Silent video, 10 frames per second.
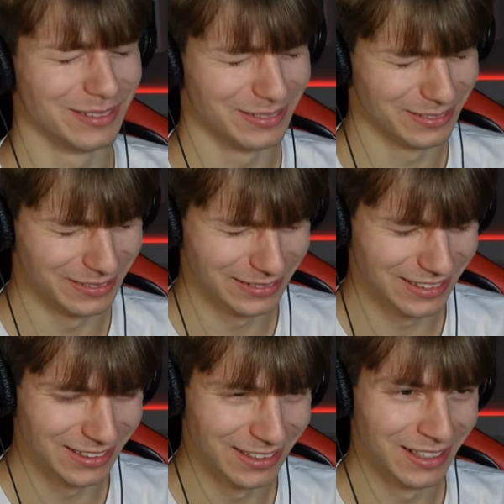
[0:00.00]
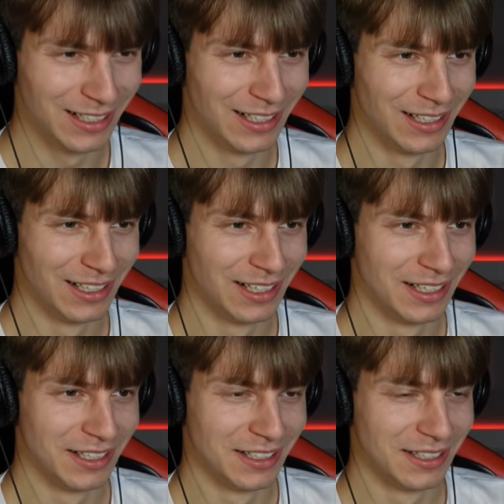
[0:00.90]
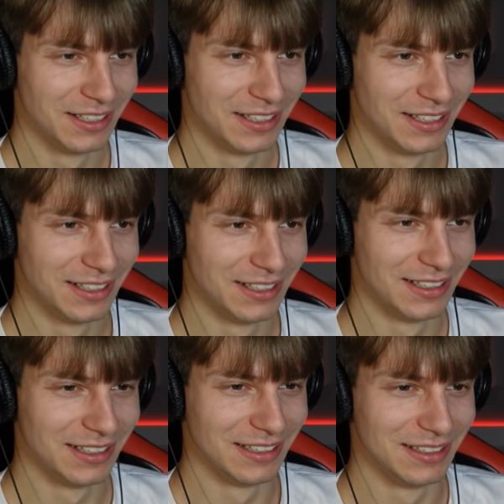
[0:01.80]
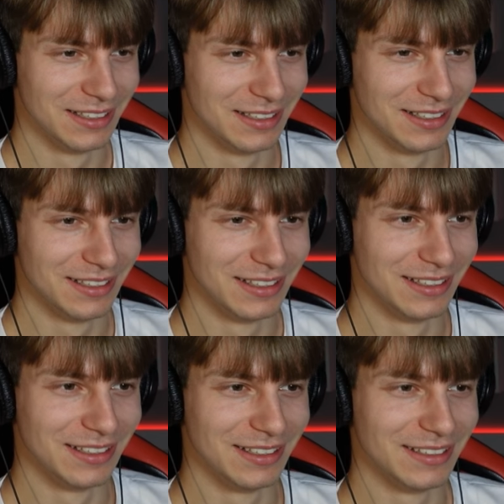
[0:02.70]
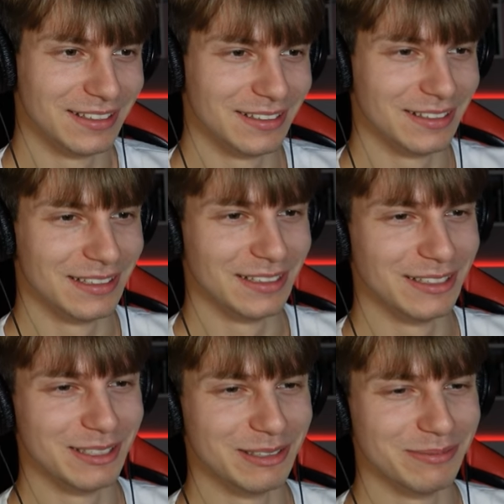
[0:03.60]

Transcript: [no speech]